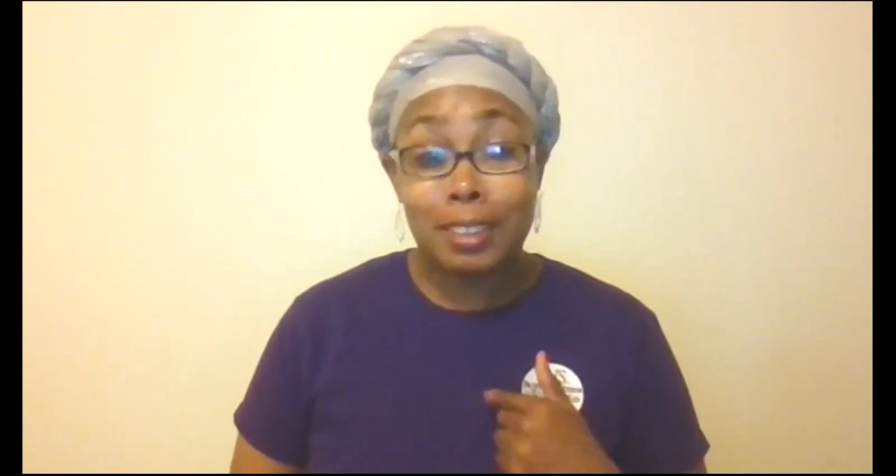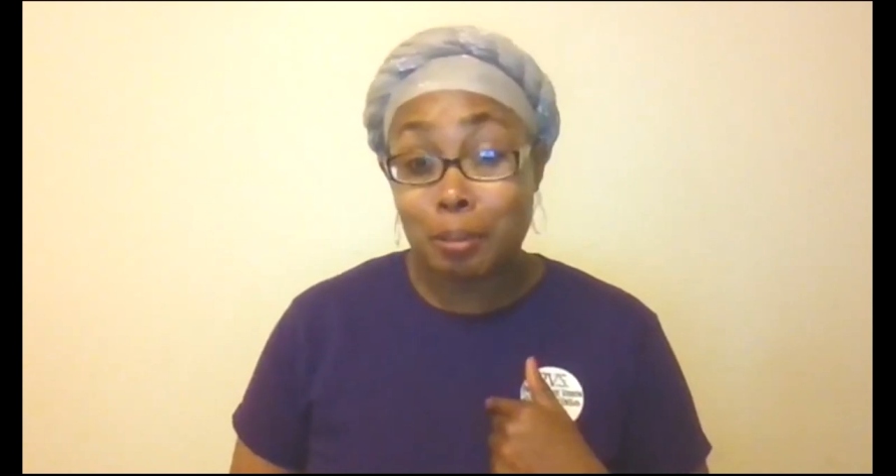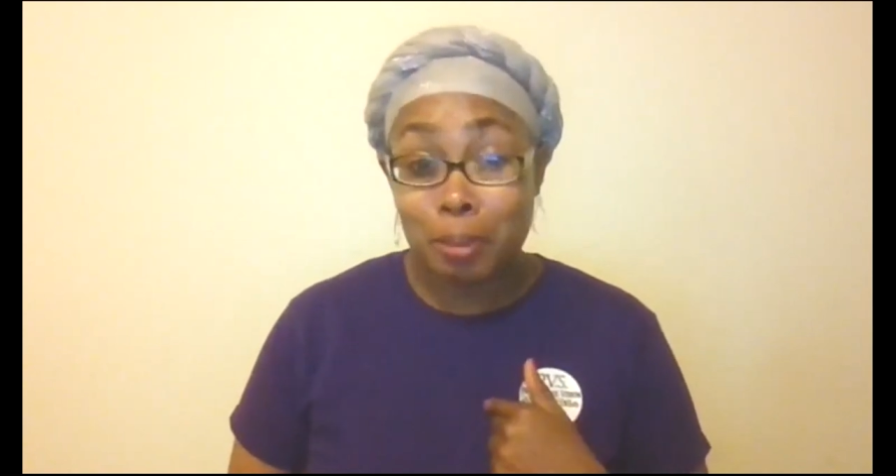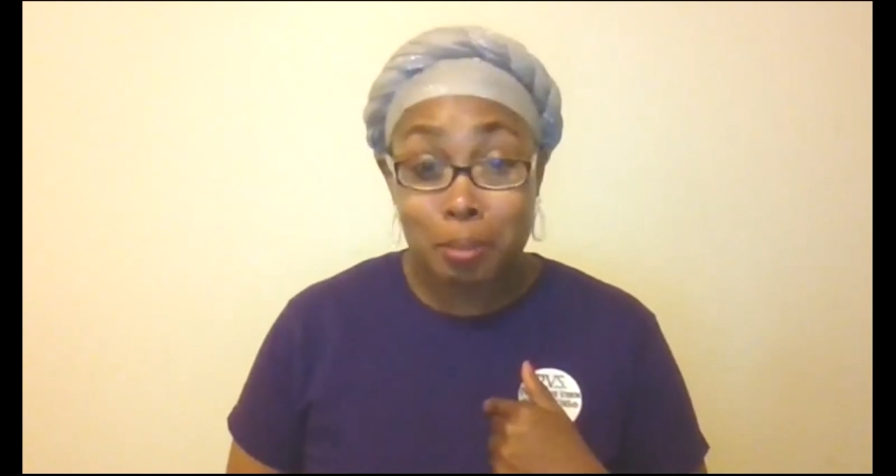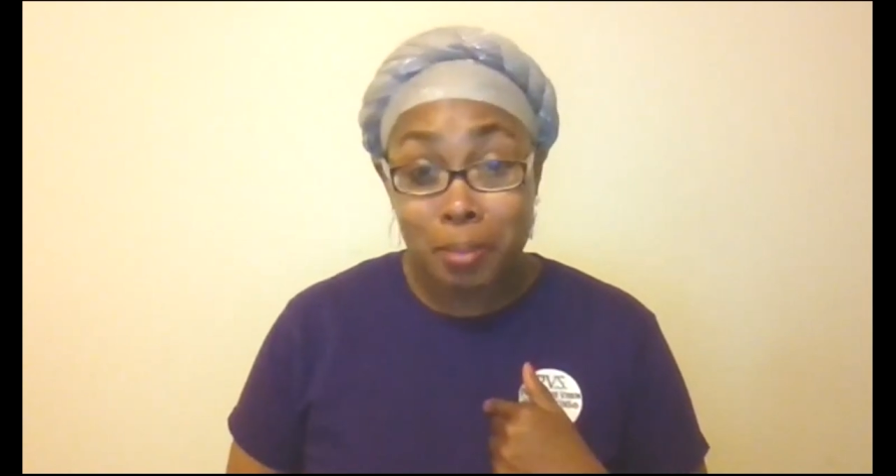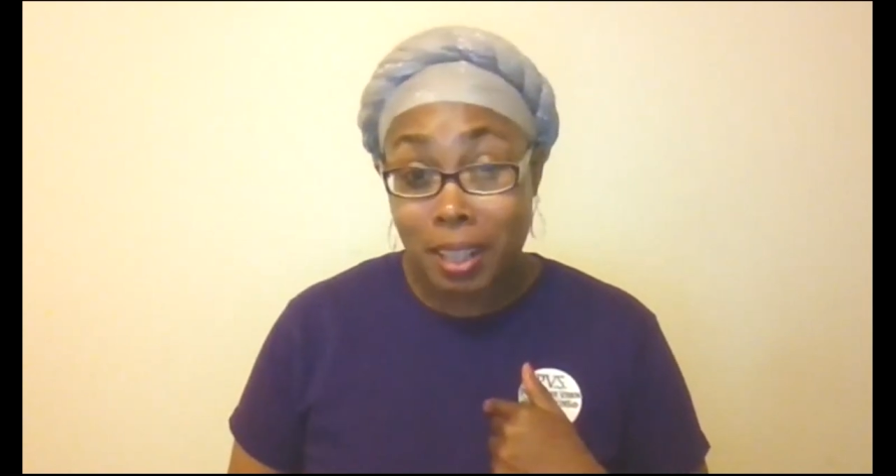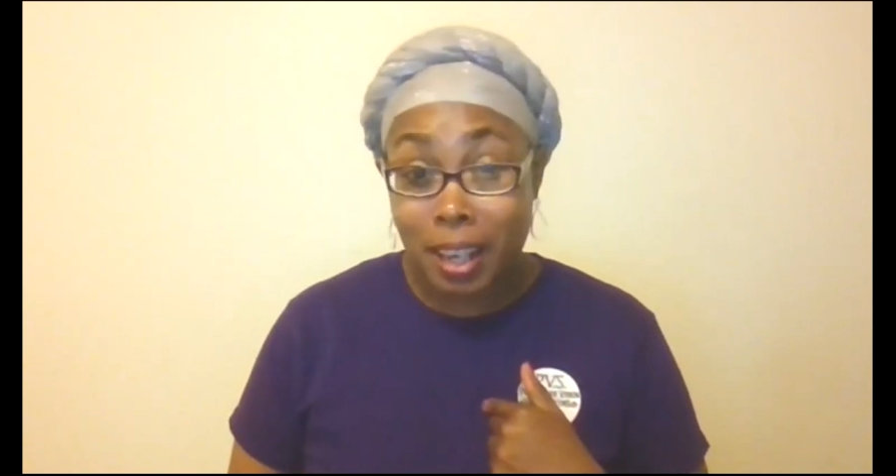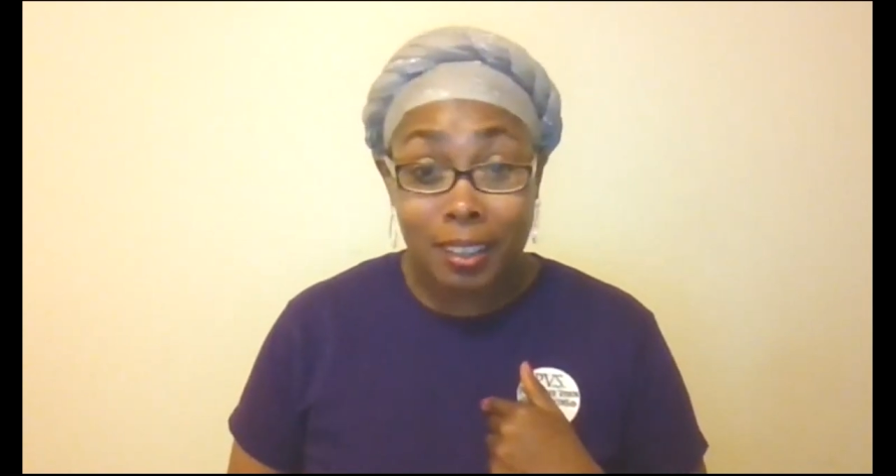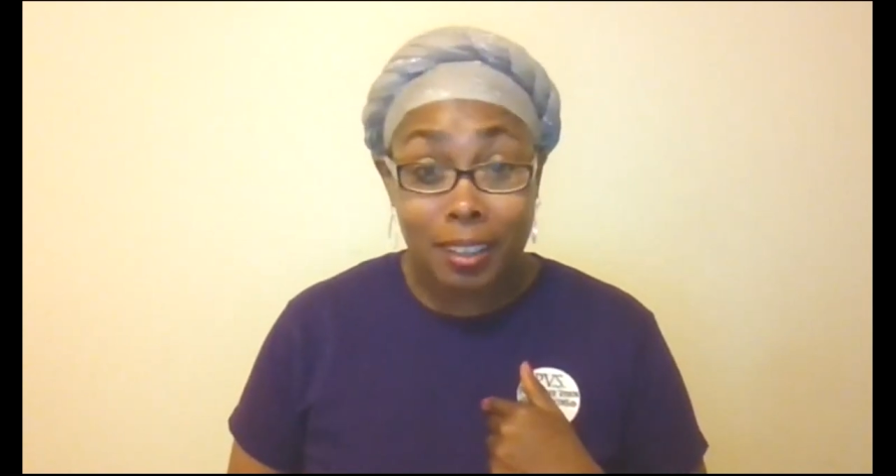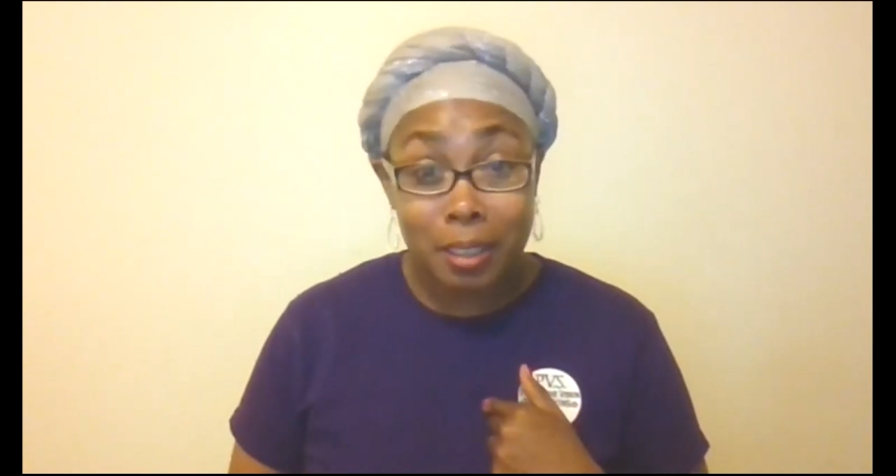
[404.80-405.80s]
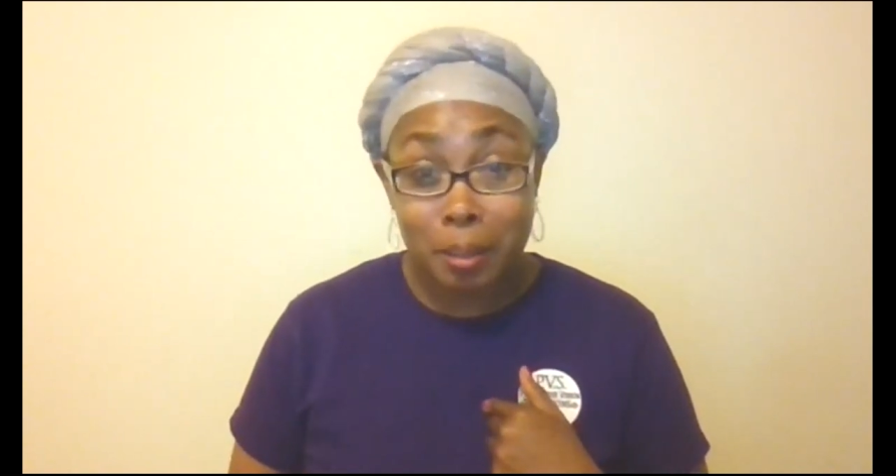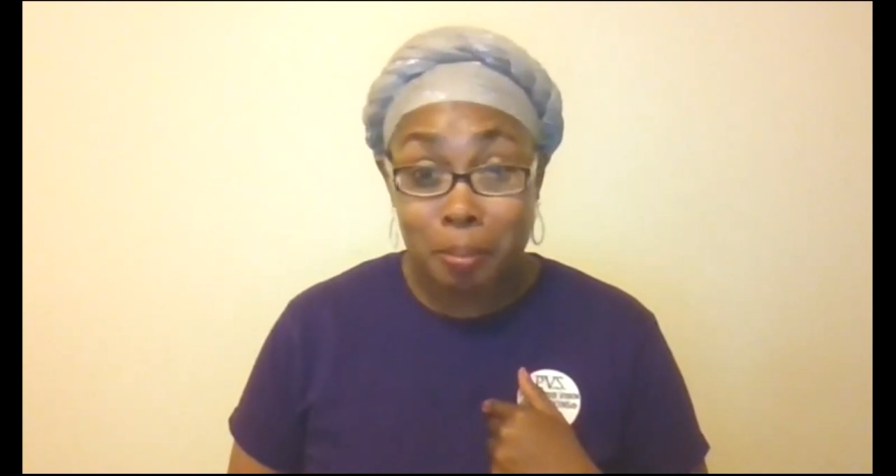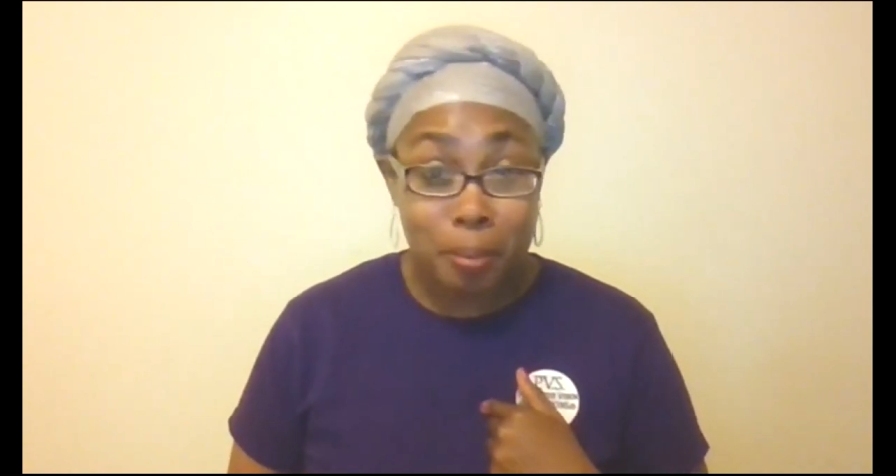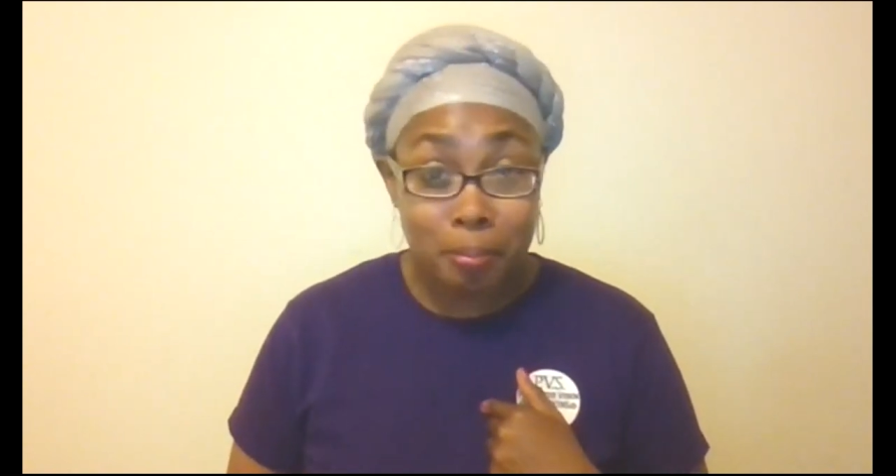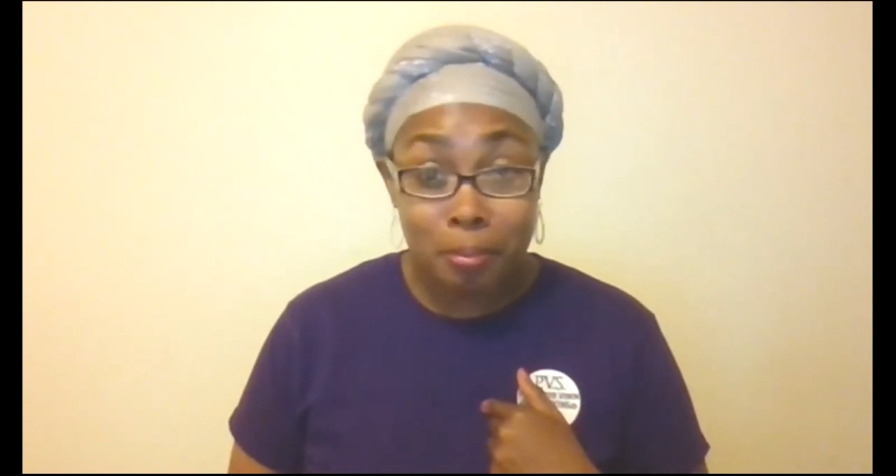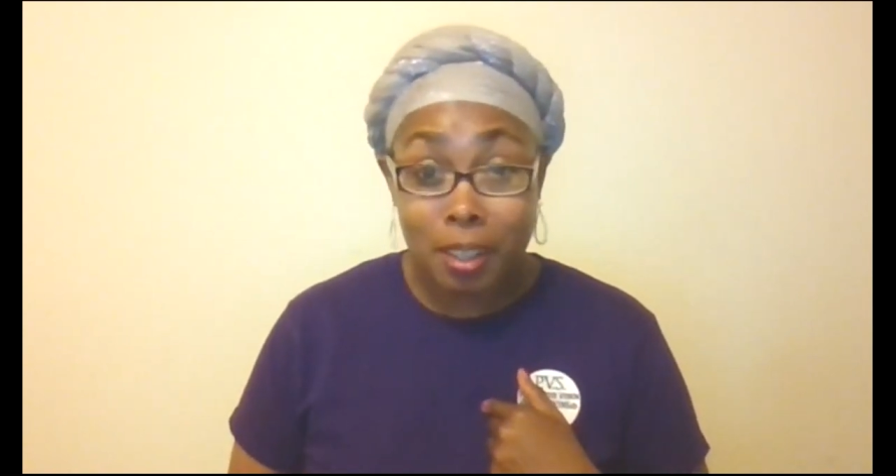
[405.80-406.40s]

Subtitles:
send them to me. I can help them.